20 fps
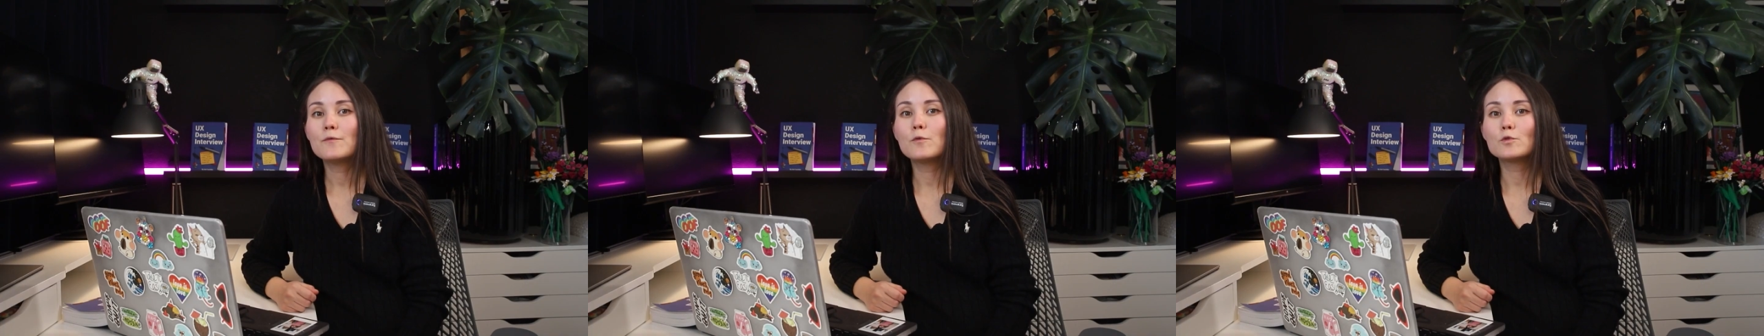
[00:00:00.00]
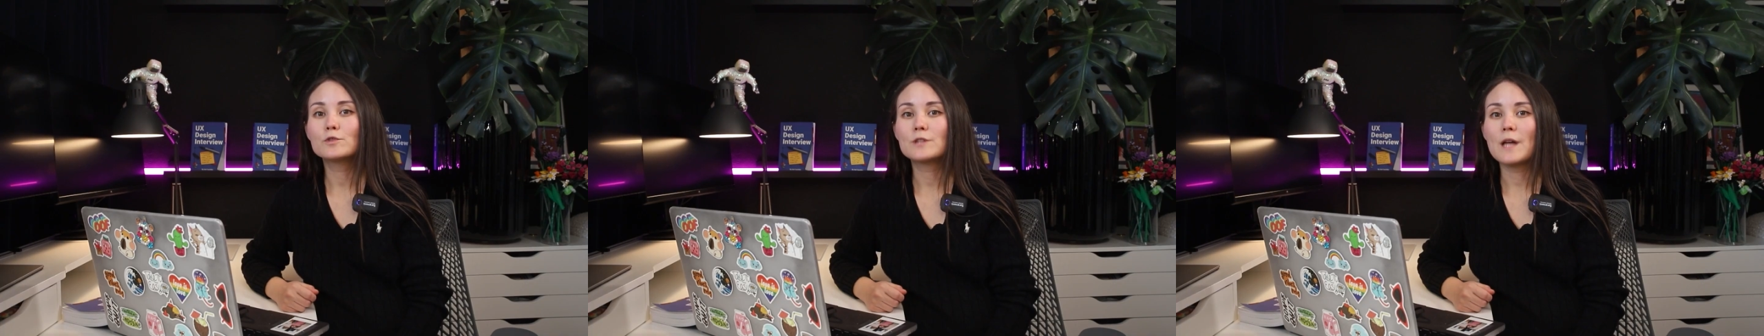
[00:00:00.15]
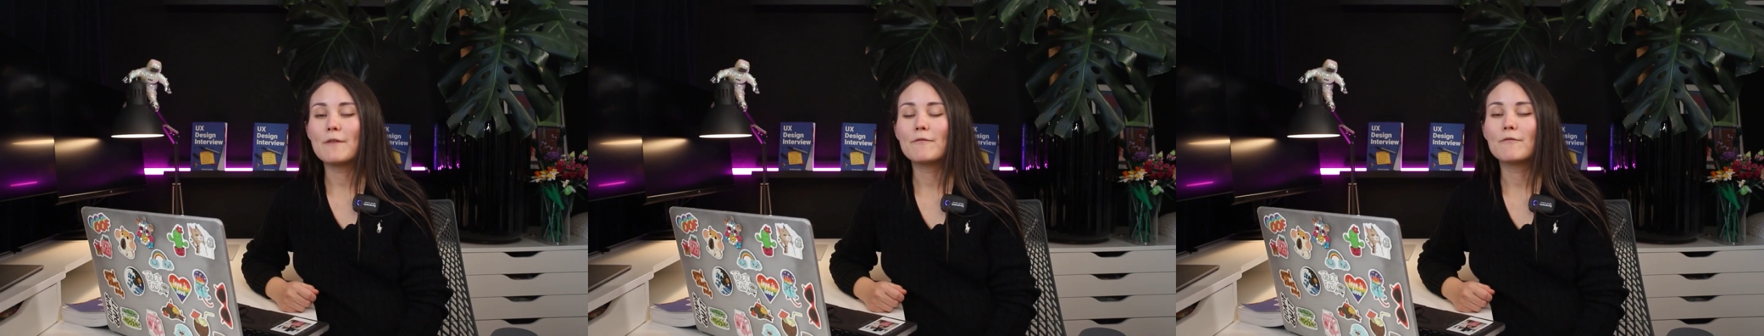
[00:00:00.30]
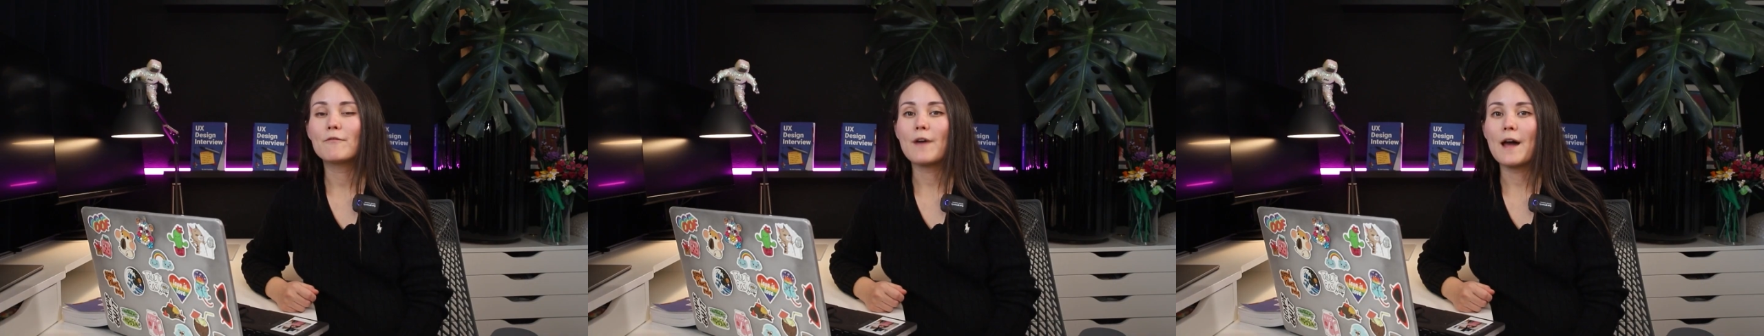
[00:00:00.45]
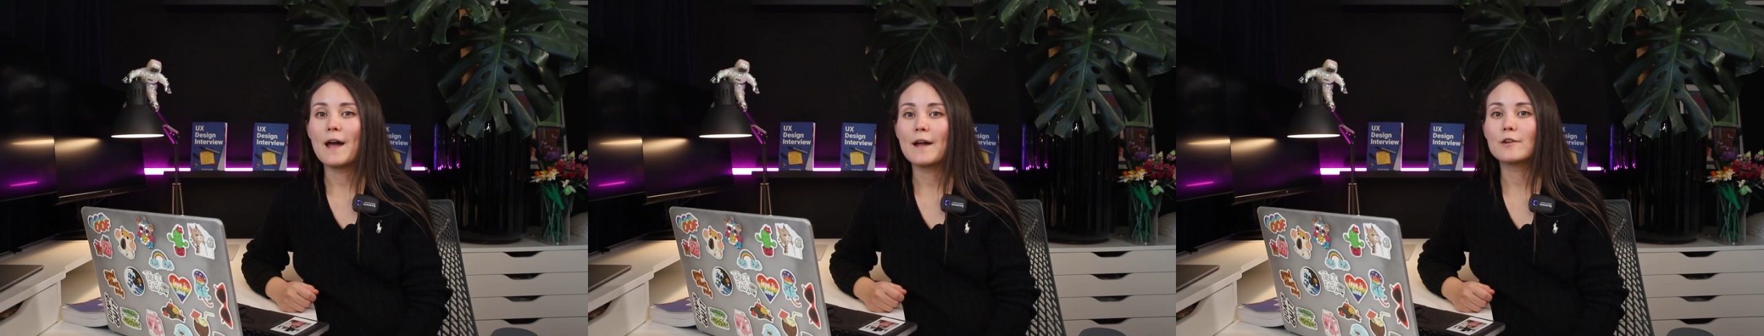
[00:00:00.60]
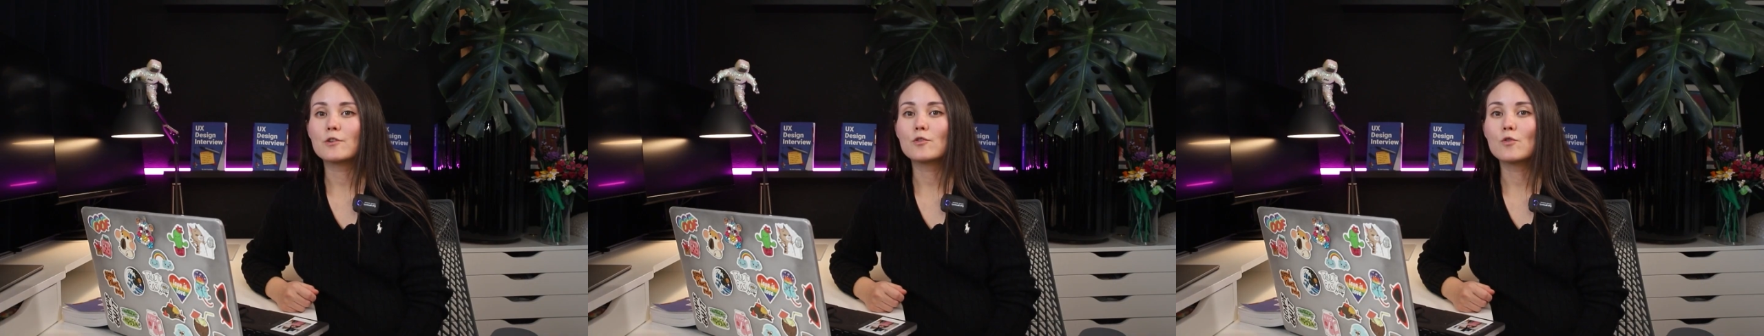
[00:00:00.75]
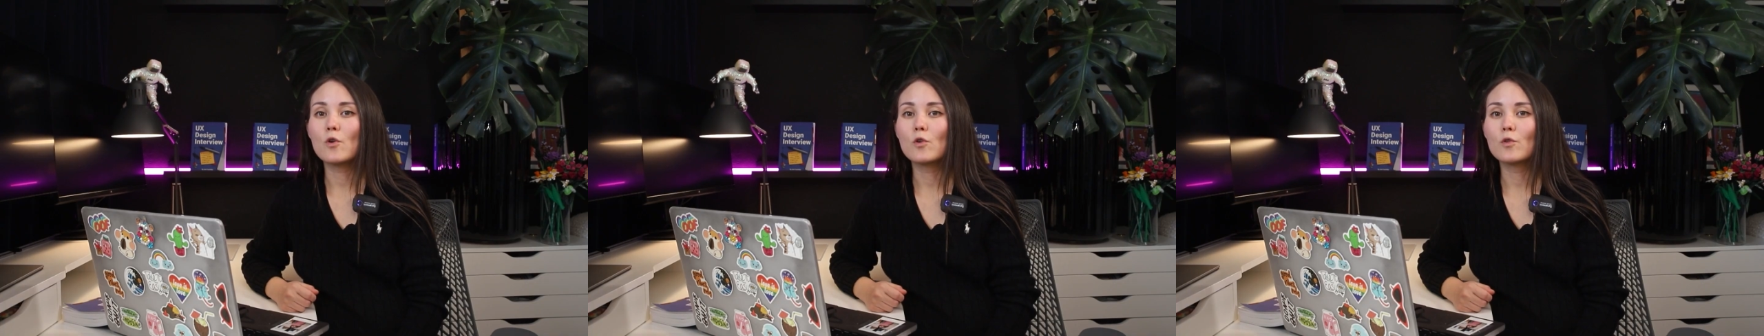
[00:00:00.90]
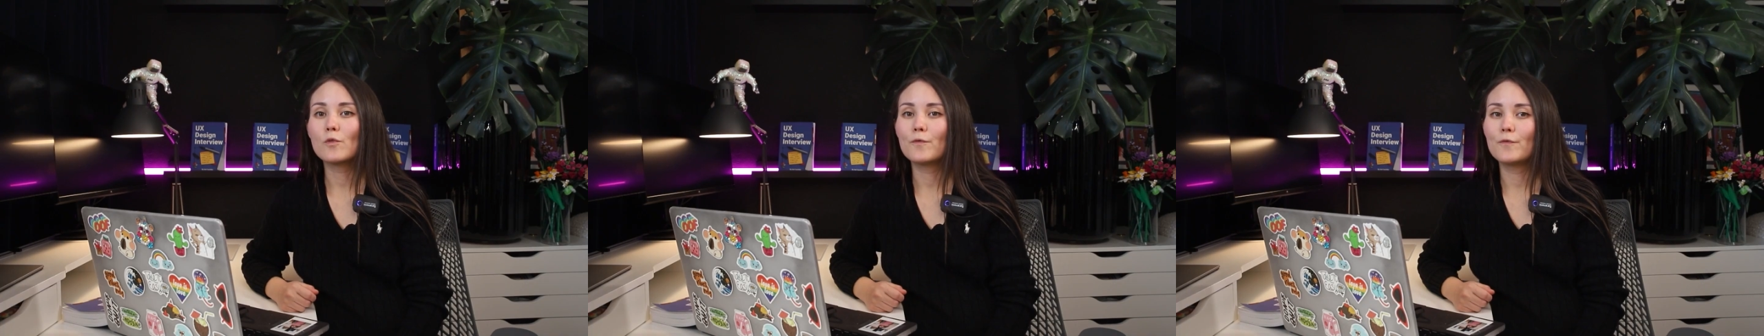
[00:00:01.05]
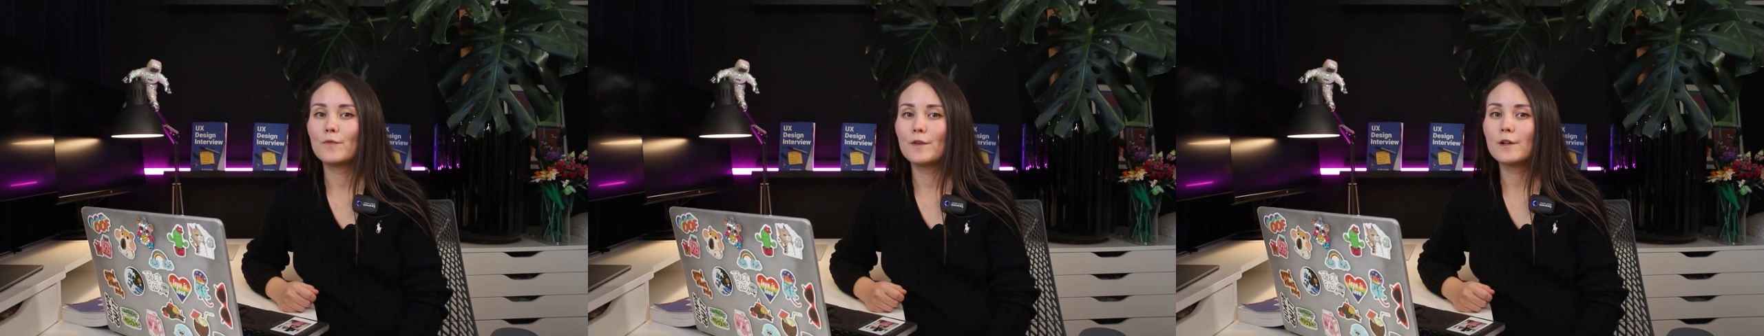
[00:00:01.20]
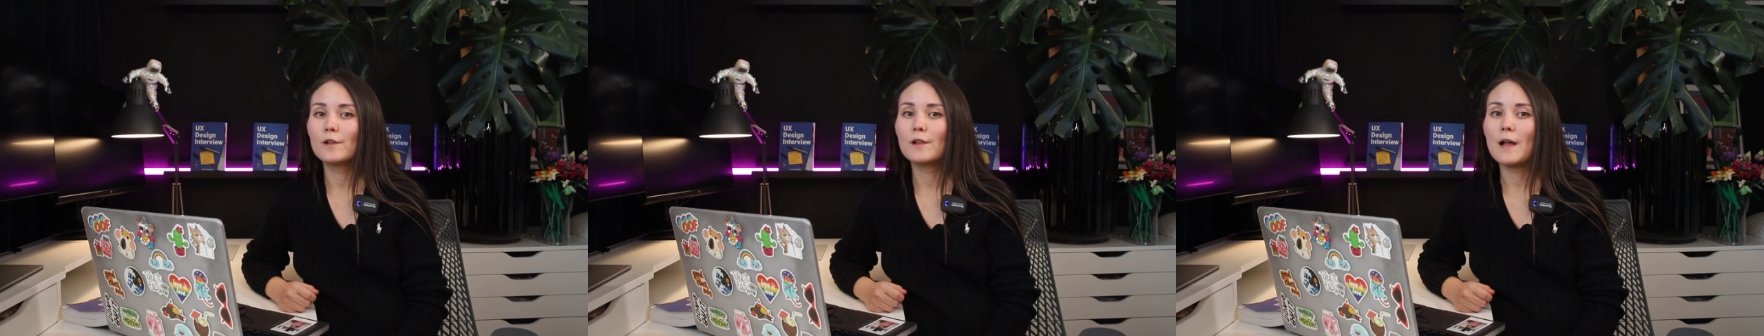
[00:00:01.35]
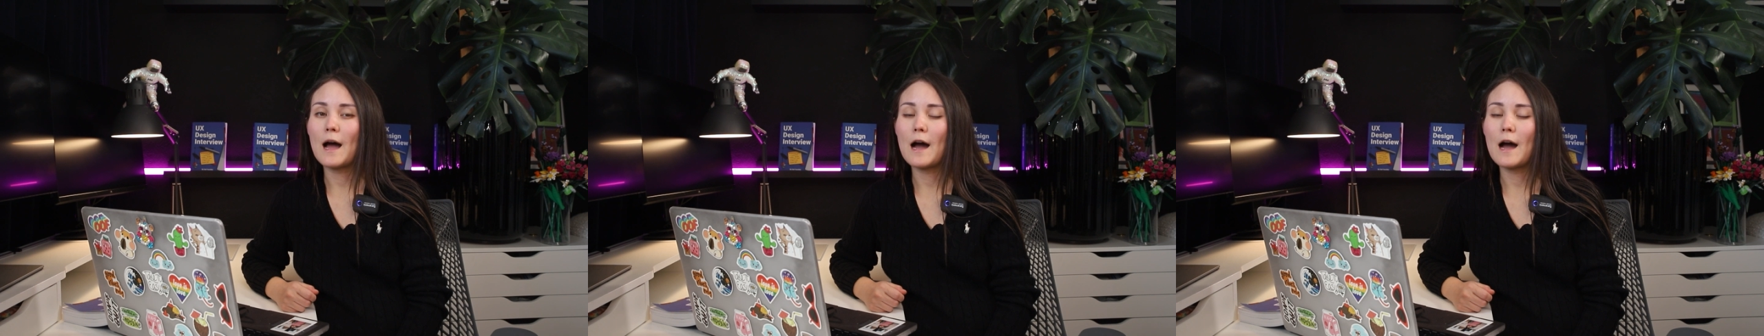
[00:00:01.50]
full-time FAANG roles feel